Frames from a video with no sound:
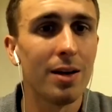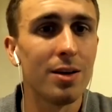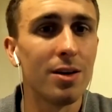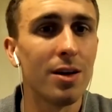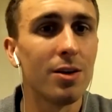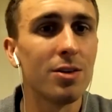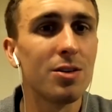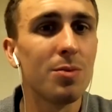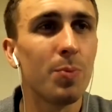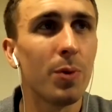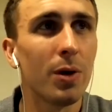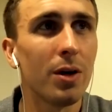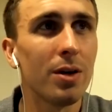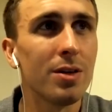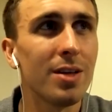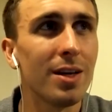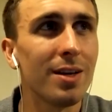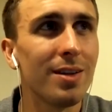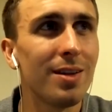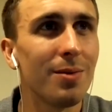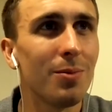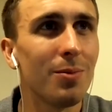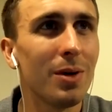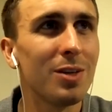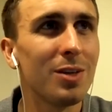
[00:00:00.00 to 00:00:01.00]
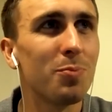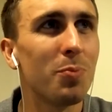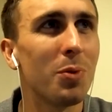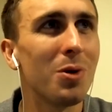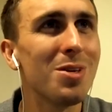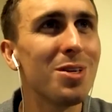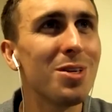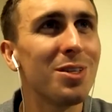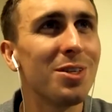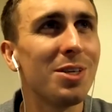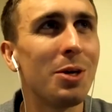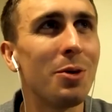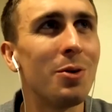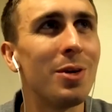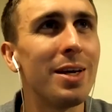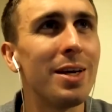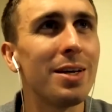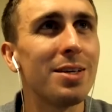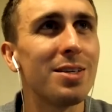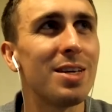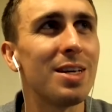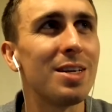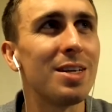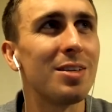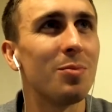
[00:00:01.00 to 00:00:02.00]
No, Spurs. Spurs is a unique
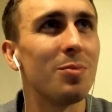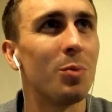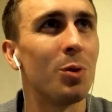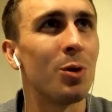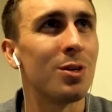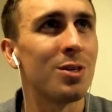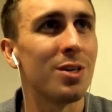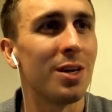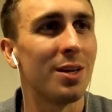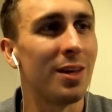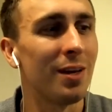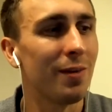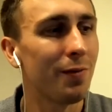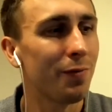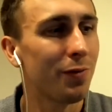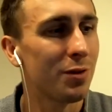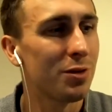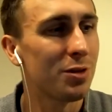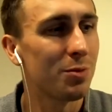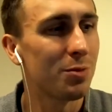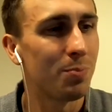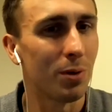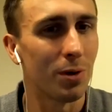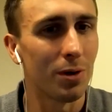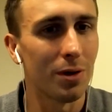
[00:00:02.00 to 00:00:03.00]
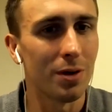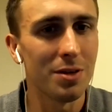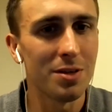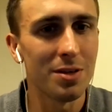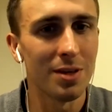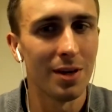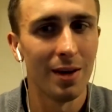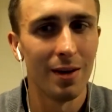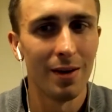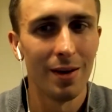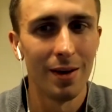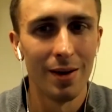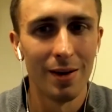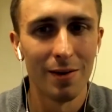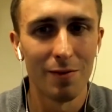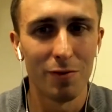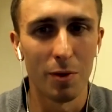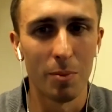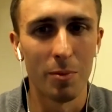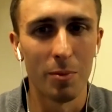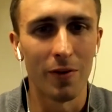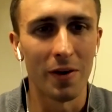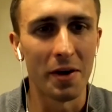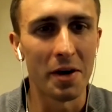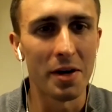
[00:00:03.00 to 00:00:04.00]
system because I think for Spurs, for
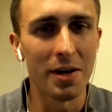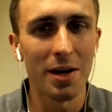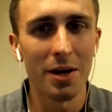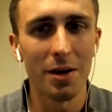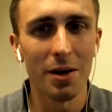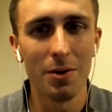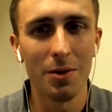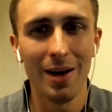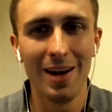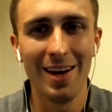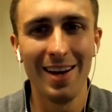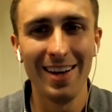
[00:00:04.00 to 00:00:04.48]
Mourinho,